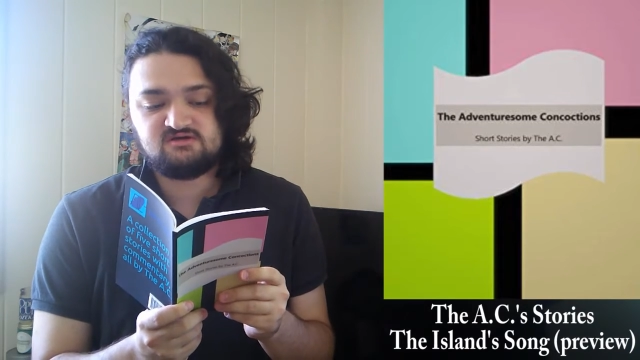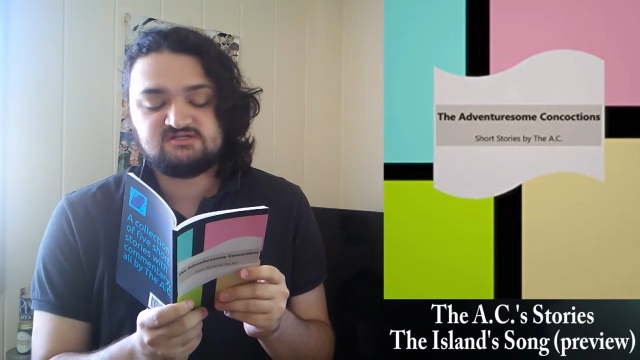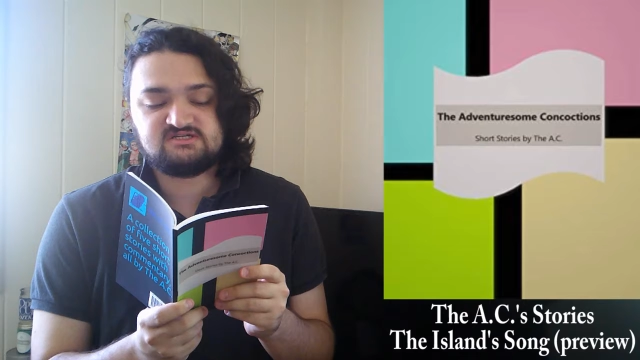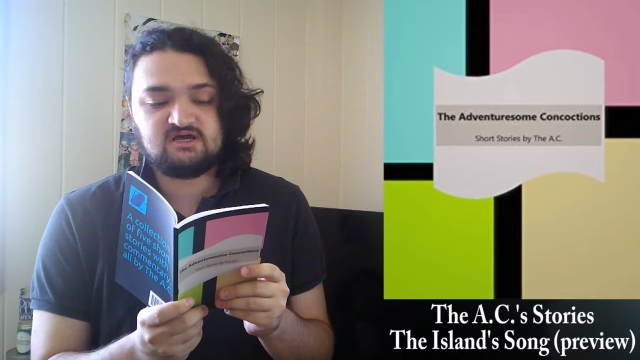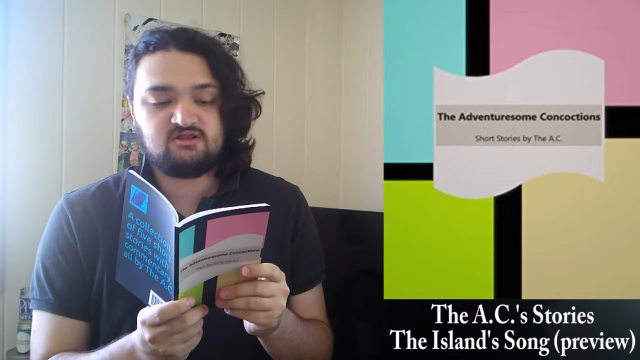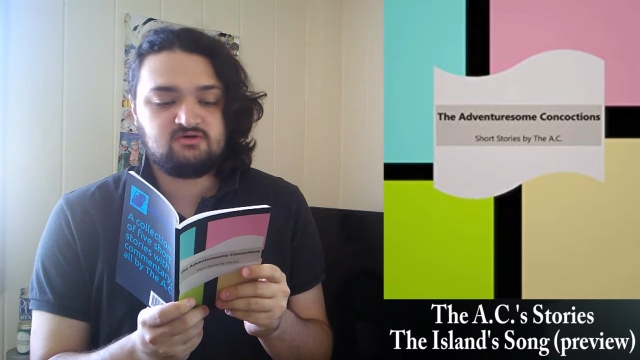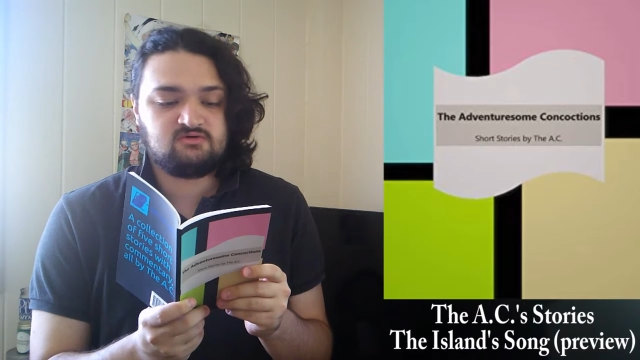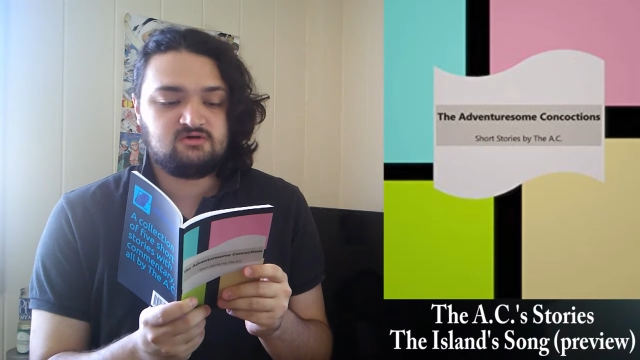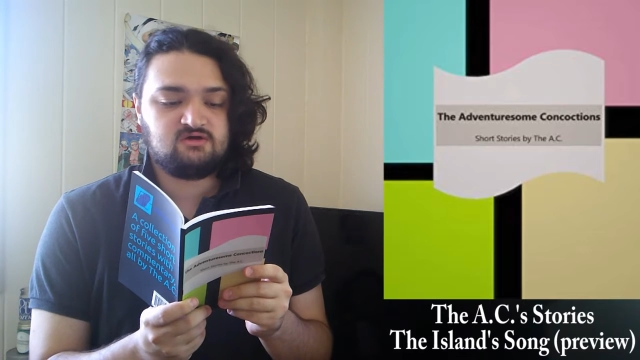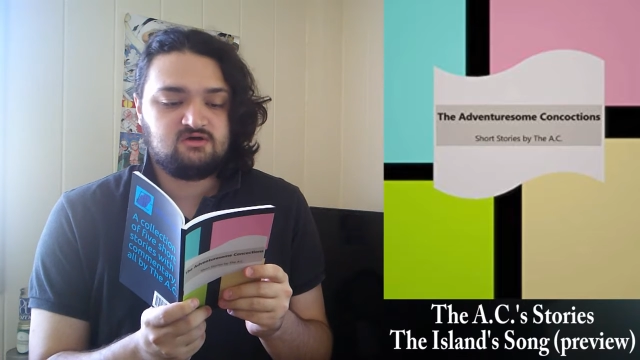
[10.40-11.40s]
Shallow,
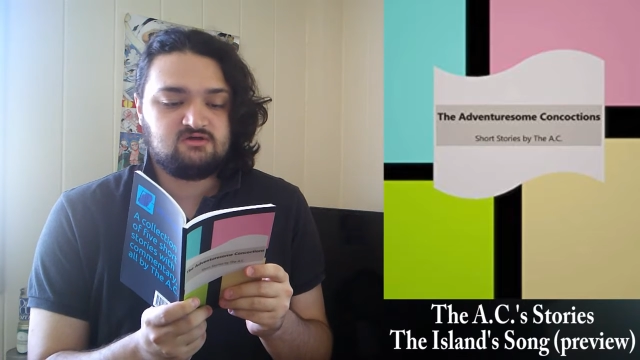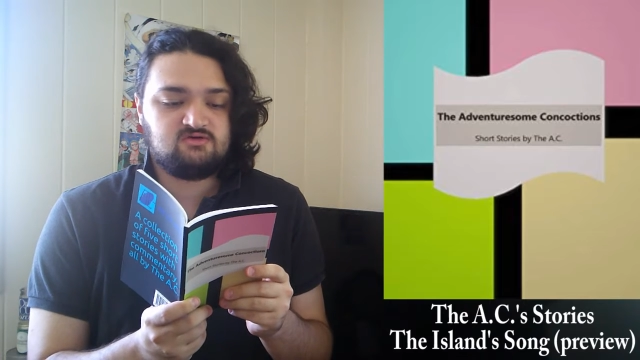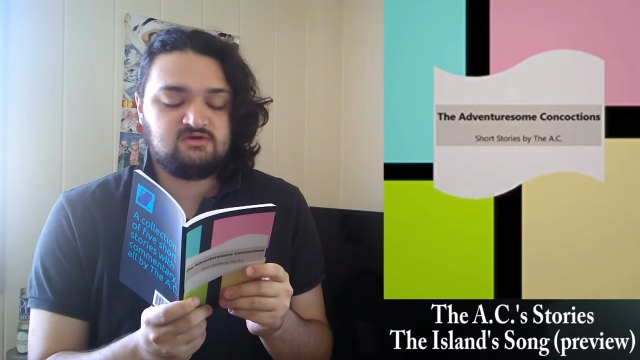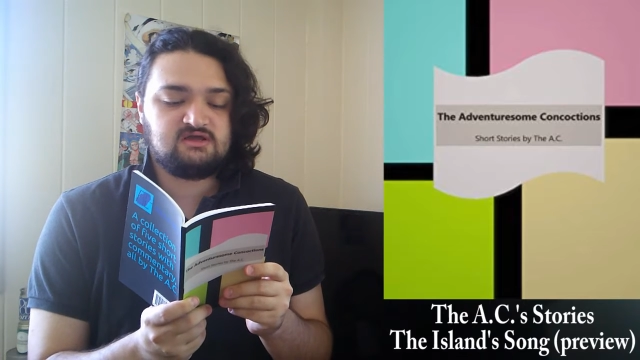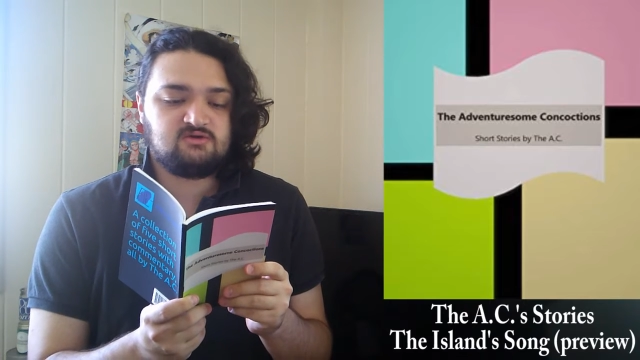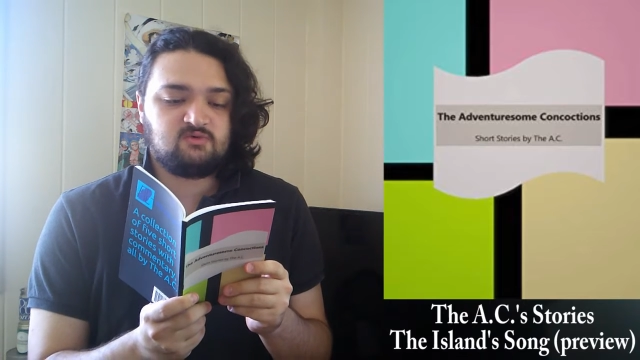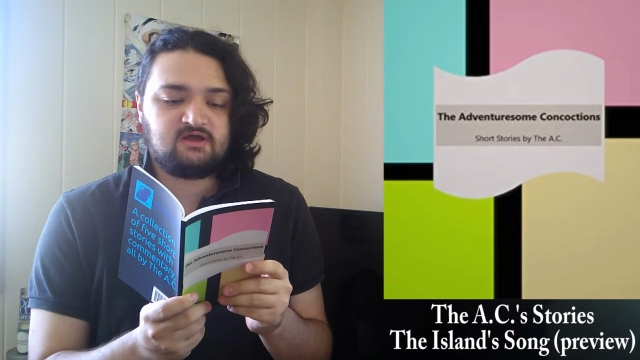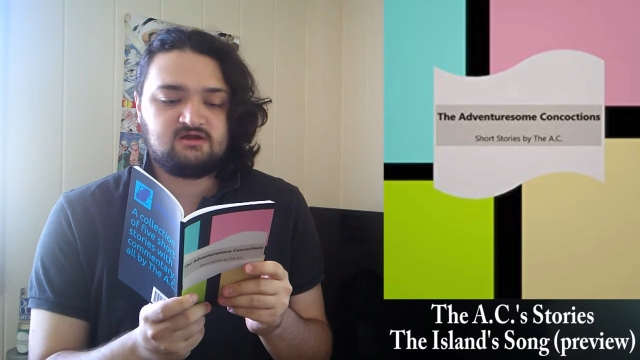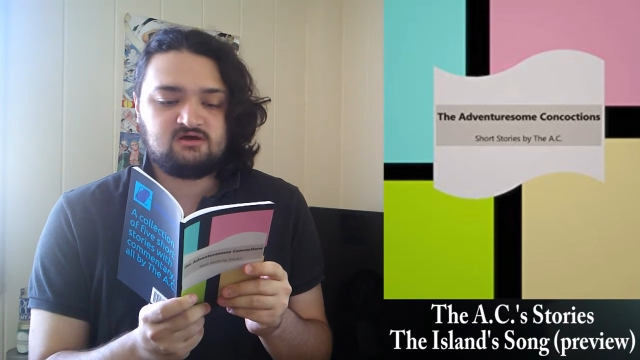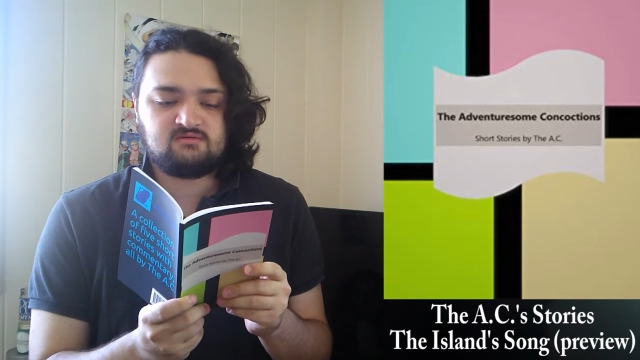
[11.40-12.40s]
you need to
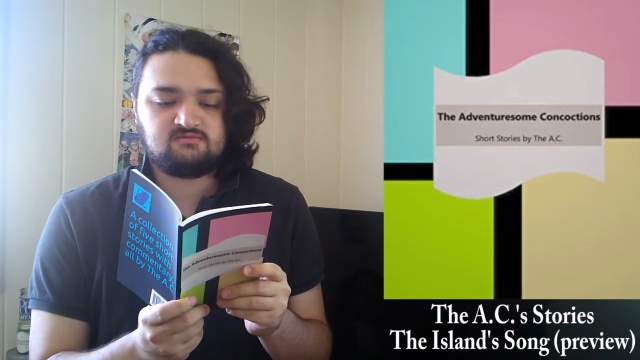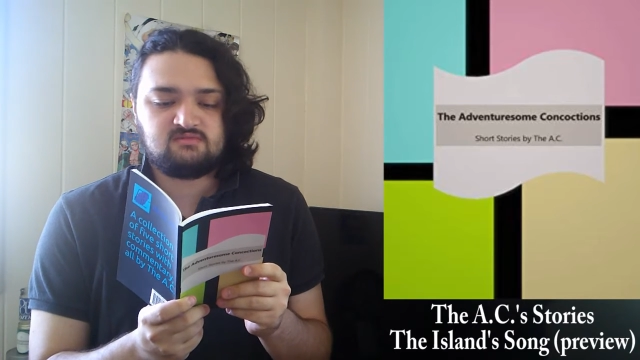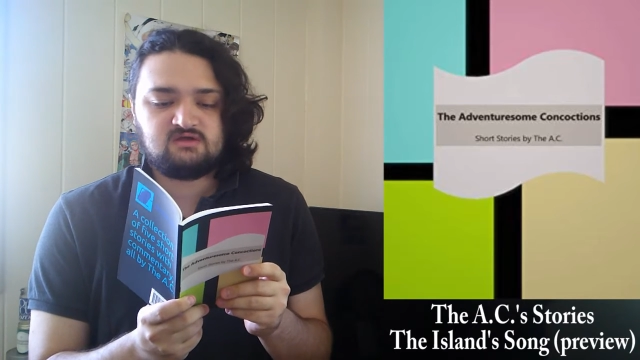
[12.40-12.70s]
wait up.